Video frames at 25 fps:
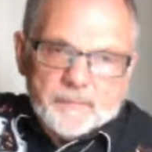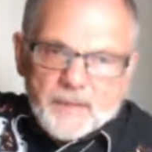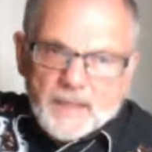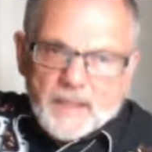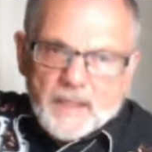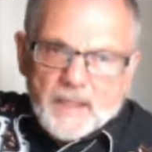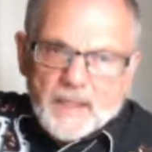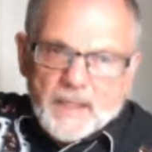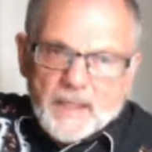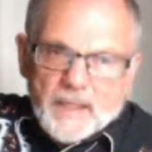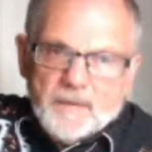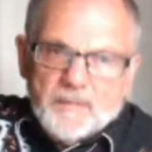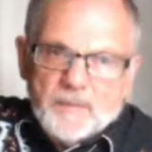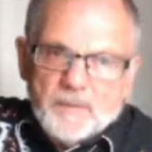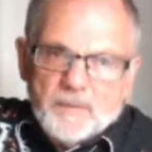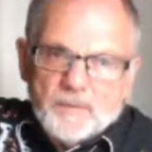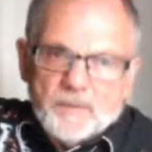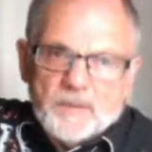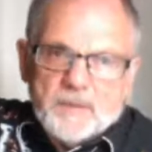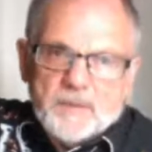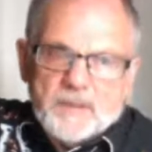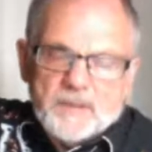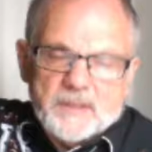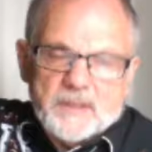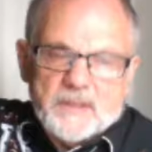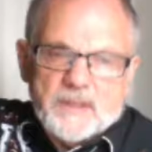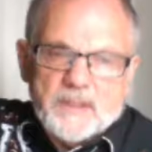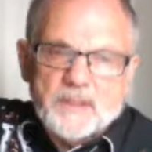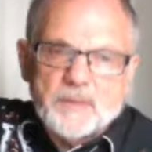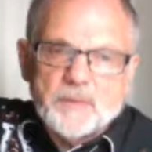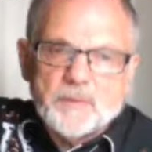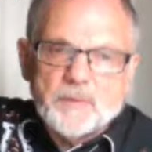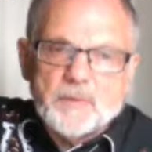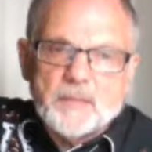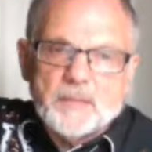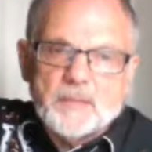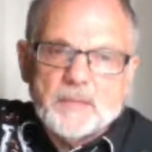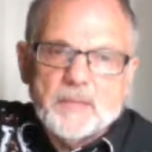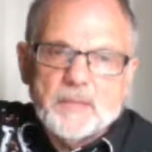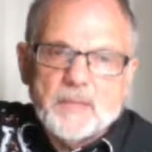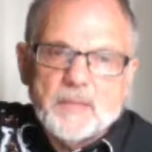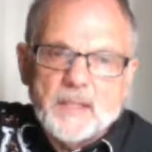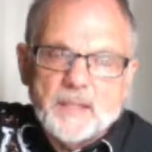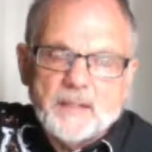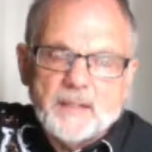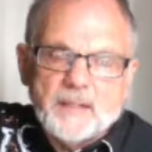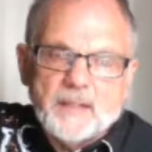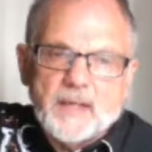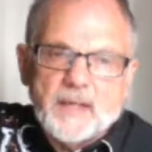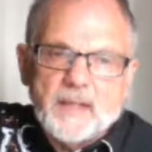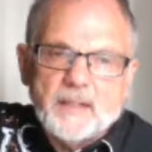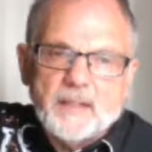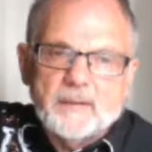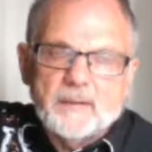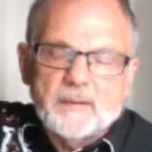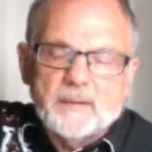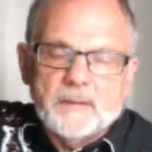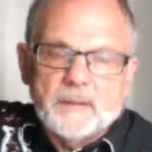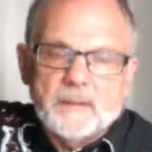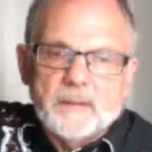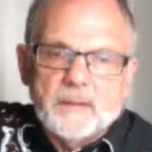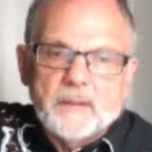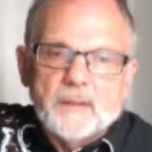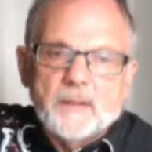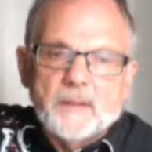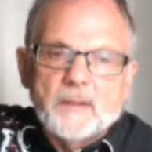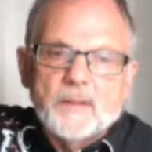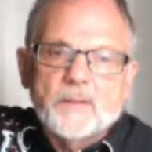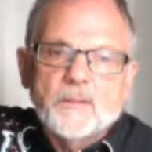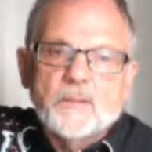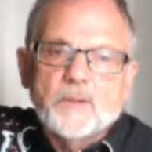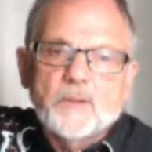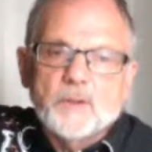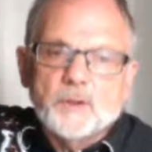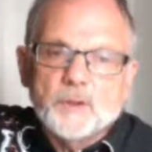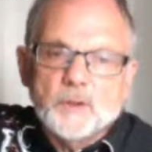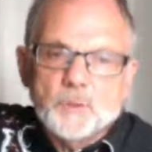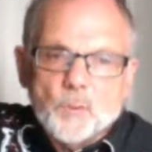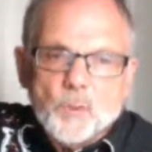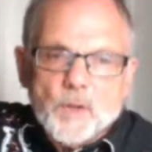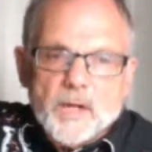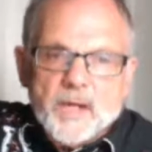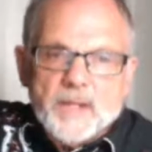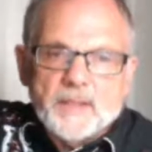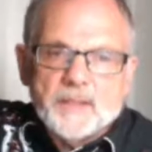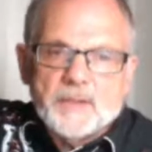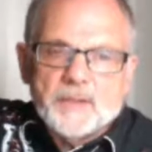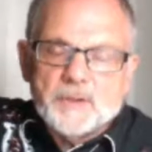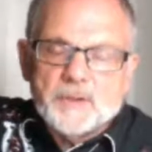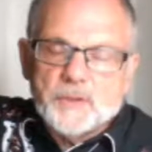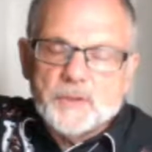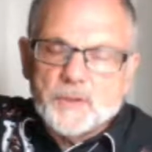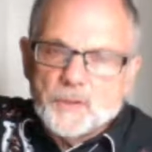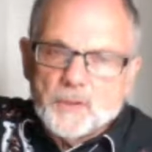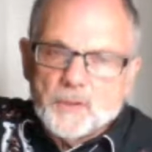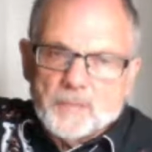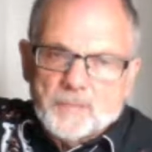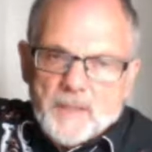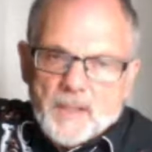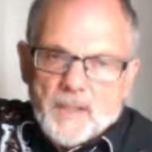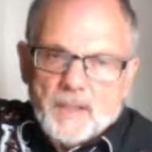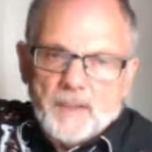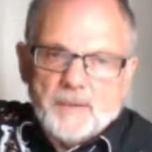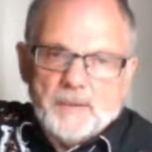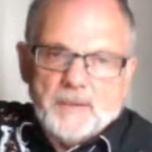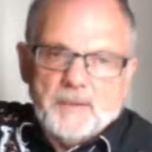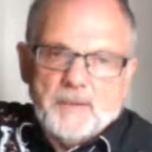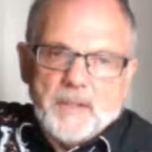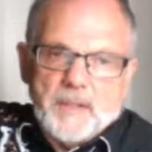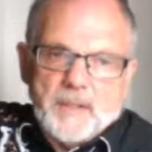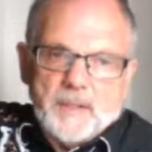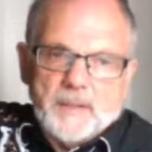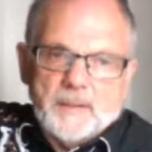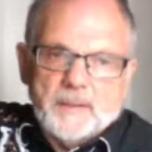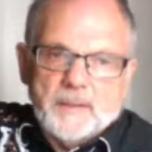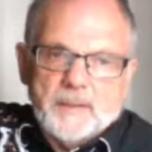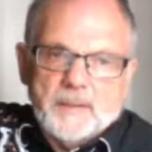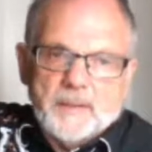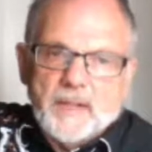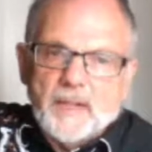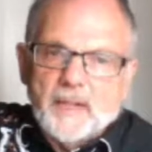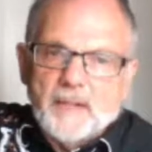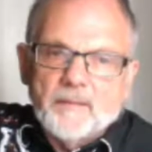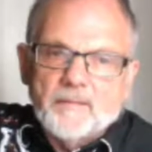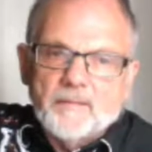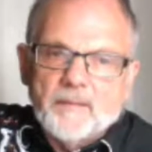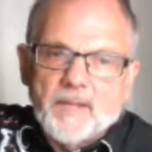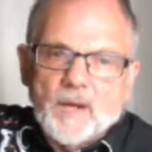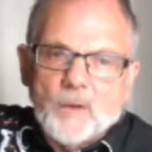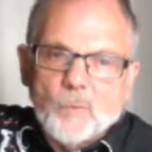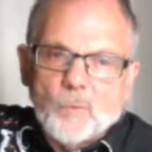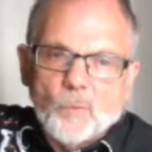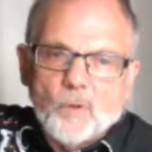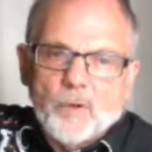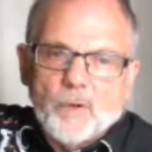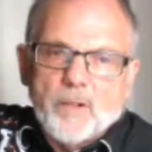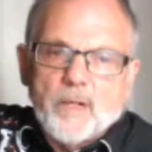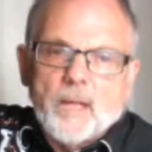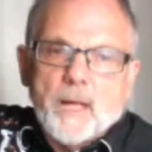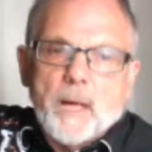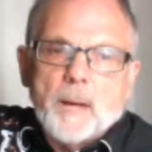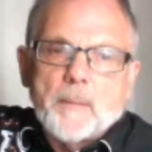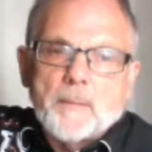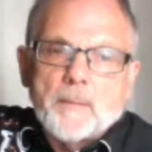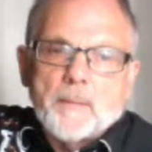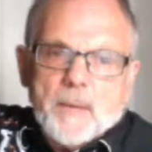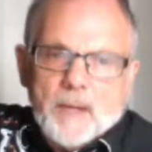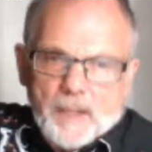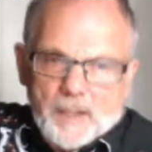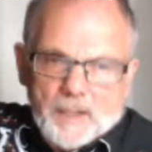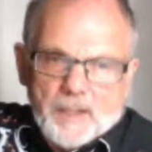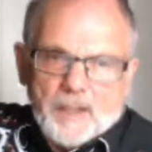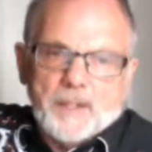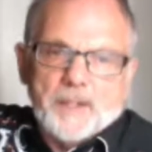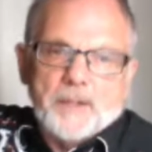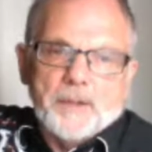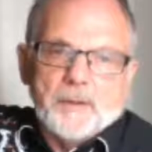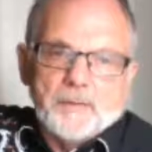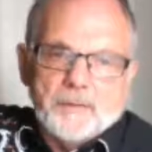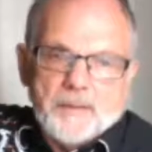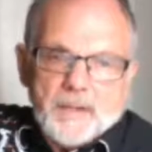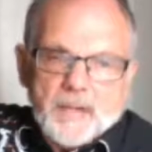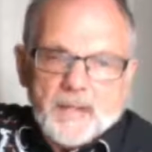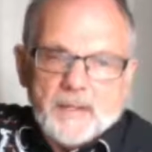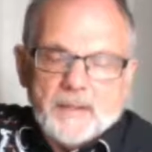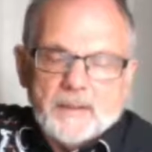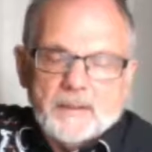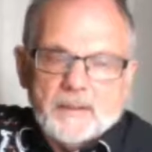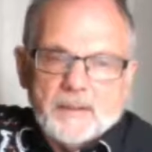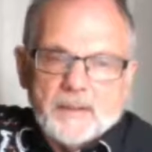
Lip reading: even with a situation like that, there's ways to ameliorate. I love that word, ameliorate.